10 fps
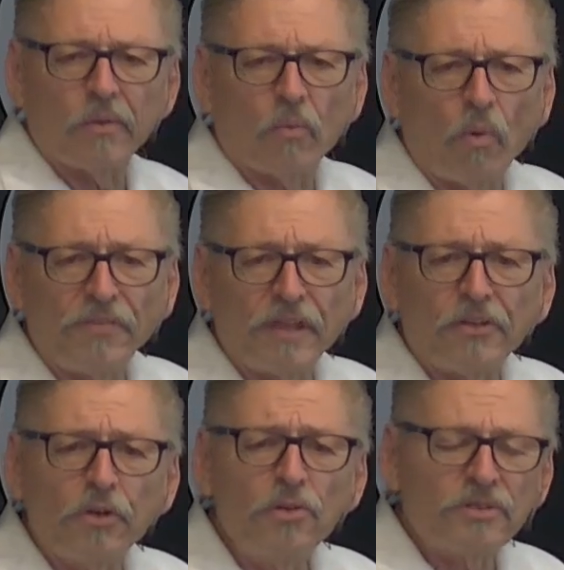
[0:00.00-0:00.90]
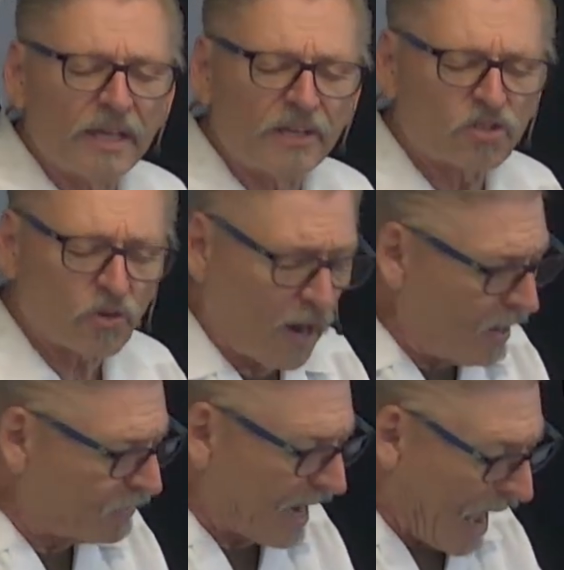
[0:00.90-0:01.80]
what they do is they
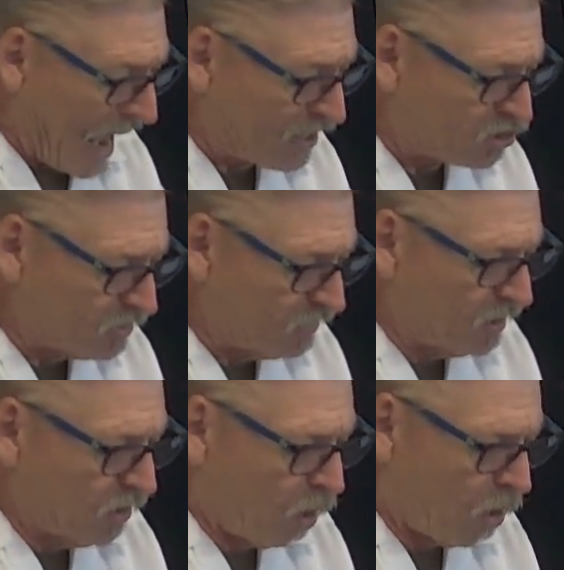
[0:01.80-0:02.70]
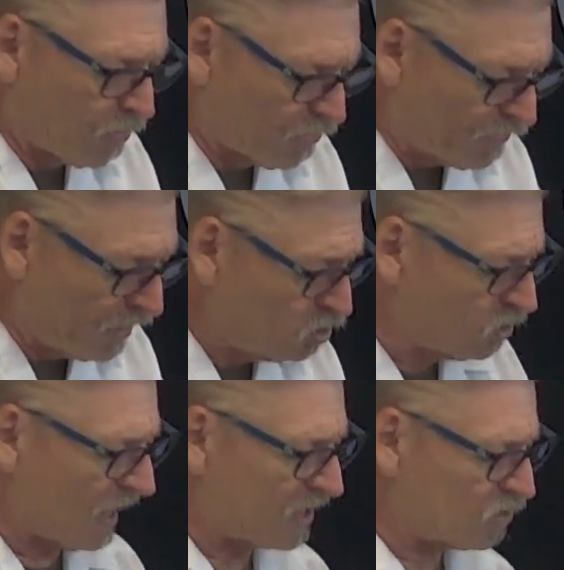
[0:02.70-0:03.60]
describe an action or provision
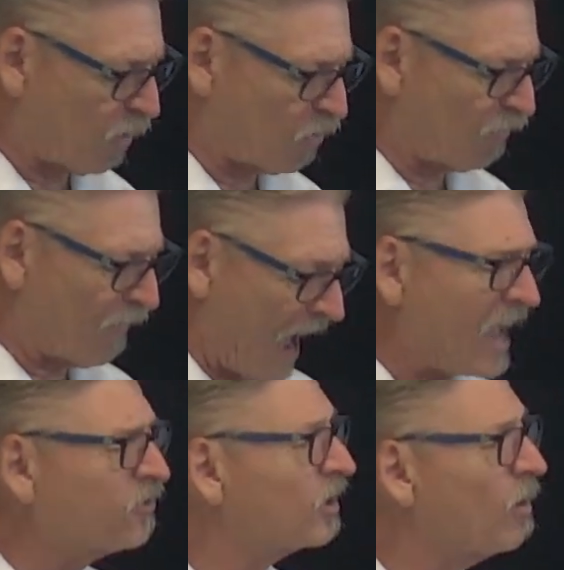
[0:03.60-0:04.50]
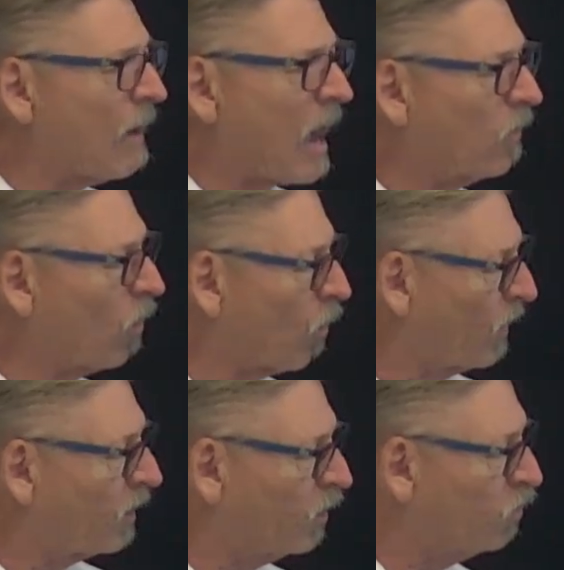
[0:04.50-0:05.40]
that is both vast in amount, or we
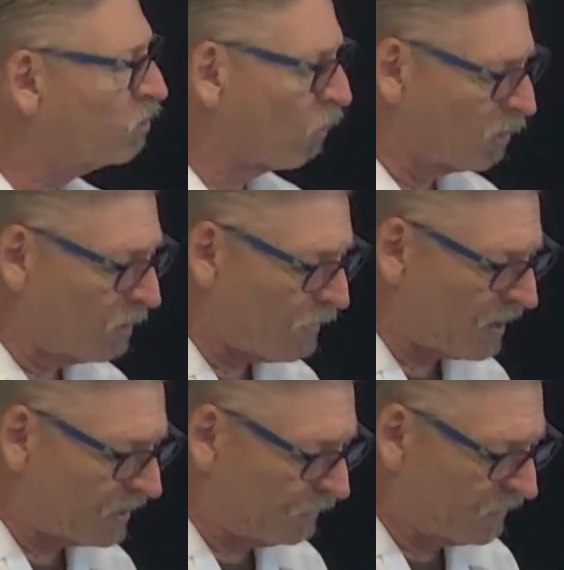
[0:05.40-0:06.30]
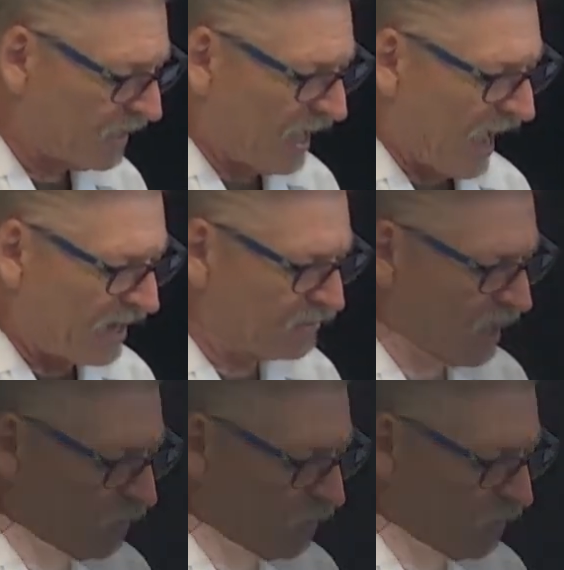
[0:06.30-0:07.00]
could use the word abundant, and done